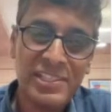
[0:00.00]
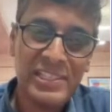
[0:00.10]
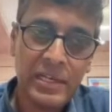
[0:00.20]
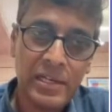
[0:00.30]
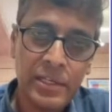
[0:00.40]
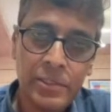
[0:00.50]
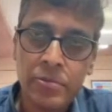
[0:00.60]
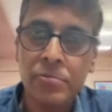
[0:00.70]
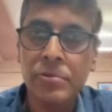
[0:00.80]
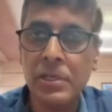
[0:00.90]
satellites
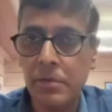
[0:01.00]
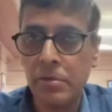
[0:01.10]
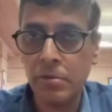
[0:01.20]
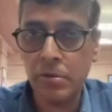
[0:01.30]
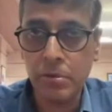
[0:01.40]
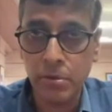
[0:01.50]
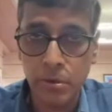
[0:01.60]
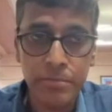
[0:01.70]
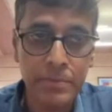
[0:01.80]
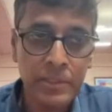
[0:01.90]
to cover whole
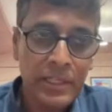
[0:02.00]
globe.